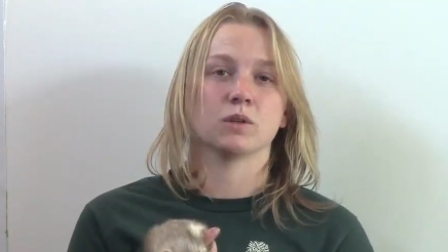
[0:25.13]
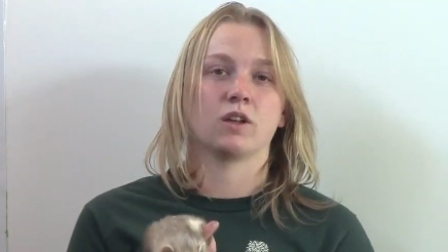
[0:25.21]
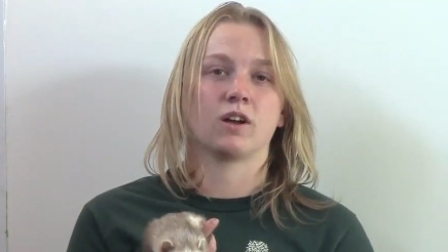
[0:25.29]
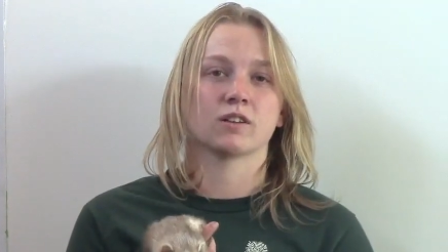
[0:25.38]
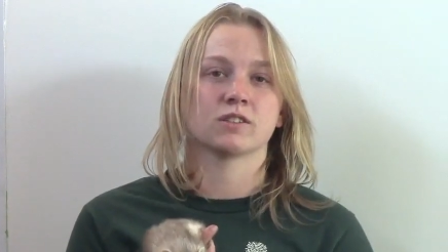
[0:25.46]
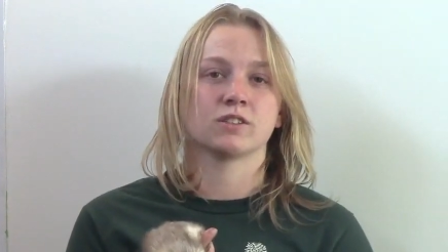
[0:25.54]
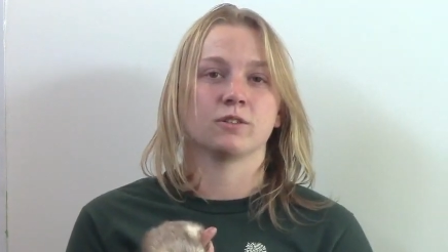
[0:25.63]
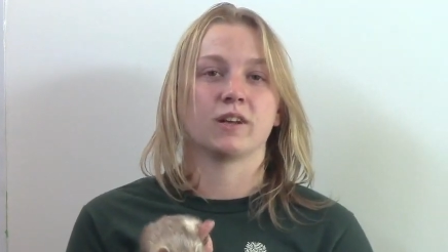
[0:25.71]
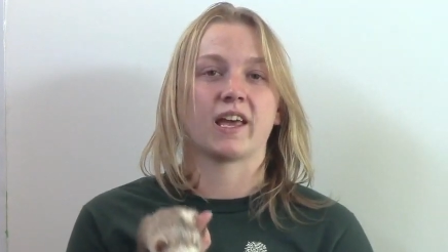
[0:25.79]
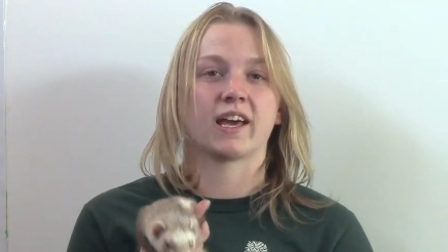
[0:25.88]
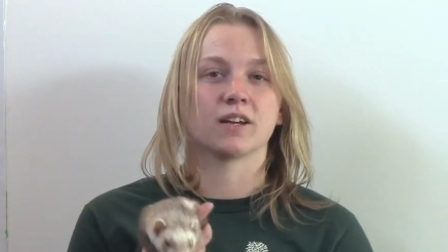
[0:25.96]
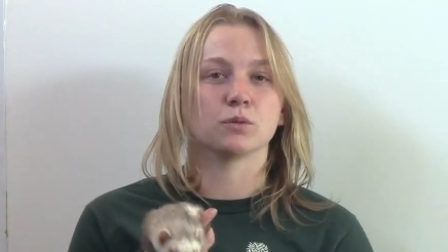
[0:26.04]
belongs to an
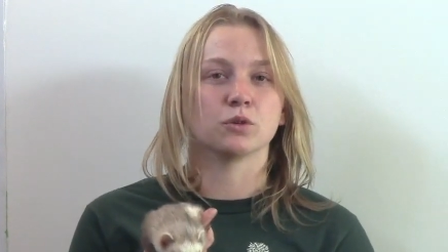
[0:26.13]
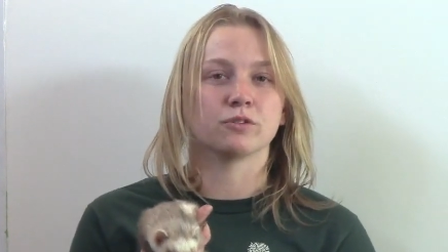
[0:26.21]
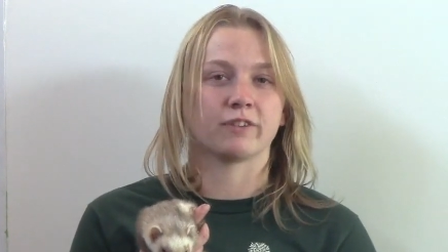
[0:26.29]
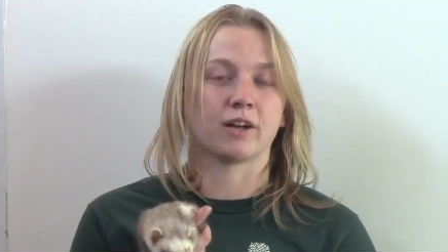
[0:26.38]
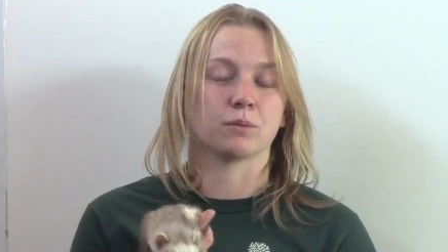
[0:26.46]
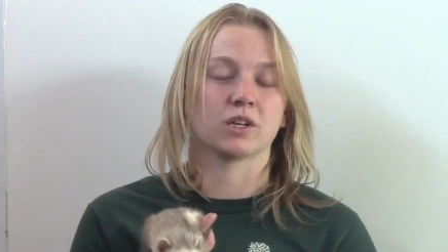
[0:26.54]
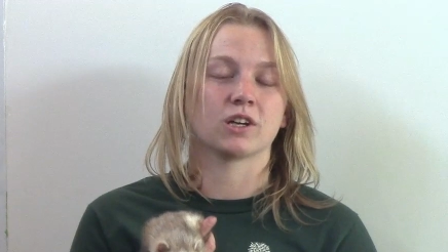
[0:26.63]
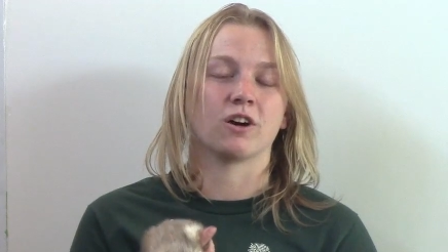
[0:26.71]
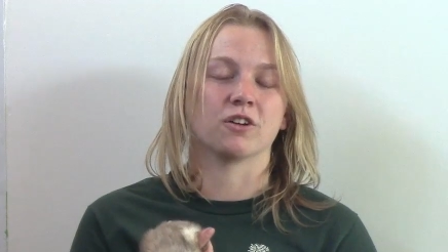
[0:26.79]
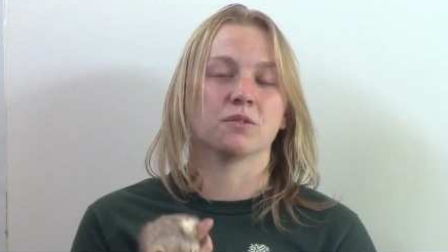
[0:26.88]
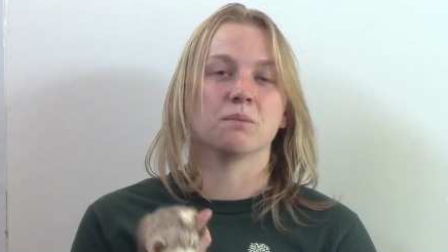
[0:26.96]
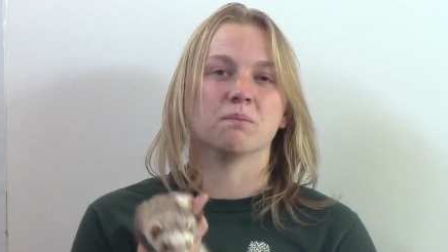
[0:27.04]
animal family
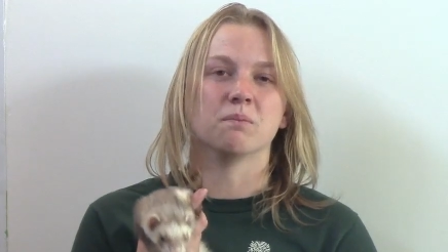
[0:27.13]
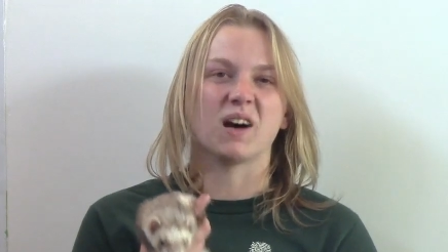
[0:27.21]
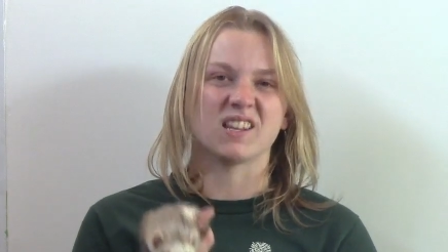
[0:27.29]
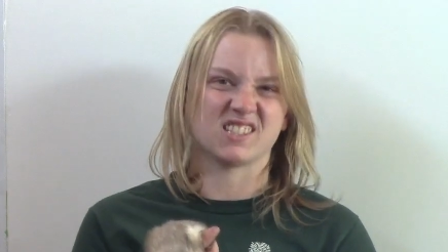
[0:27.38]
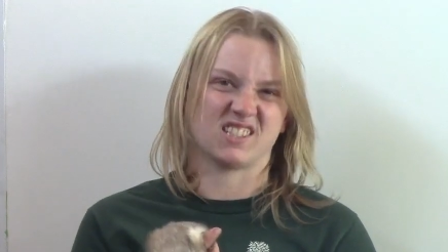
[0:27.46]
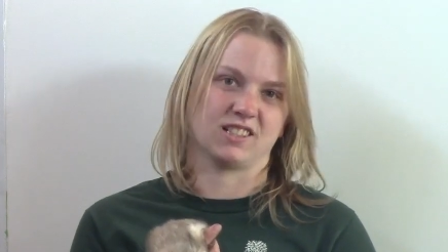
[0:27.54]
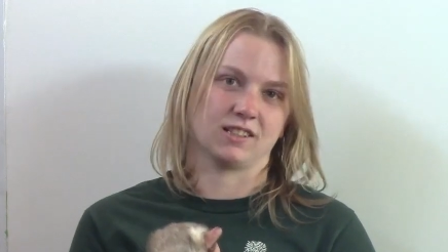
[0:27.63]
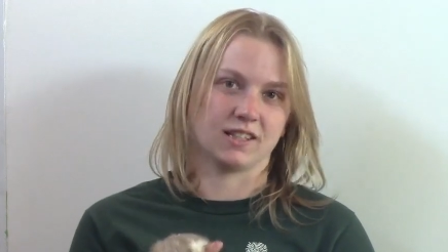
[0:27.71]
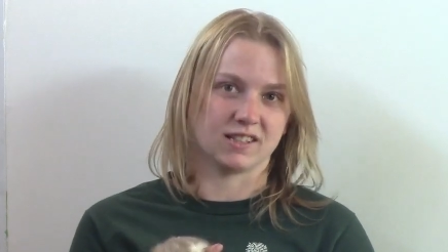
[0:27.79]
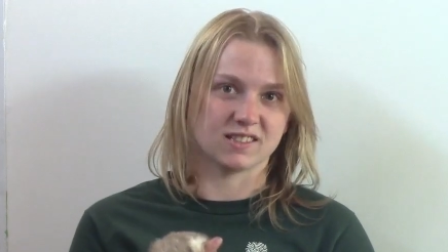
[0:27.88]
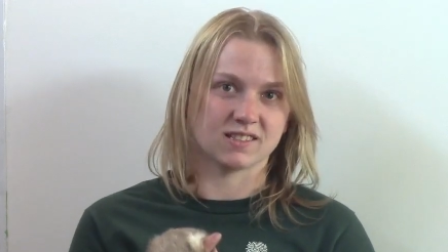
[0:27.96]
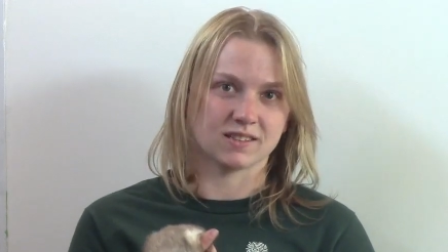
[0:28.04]
called
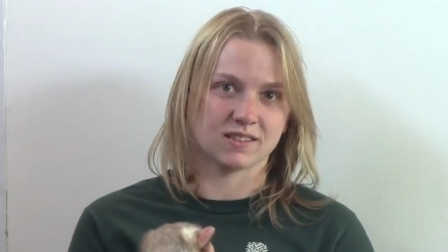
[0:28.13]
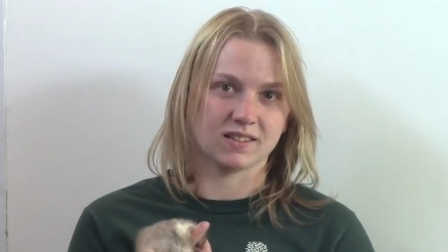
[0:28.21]
mustelids.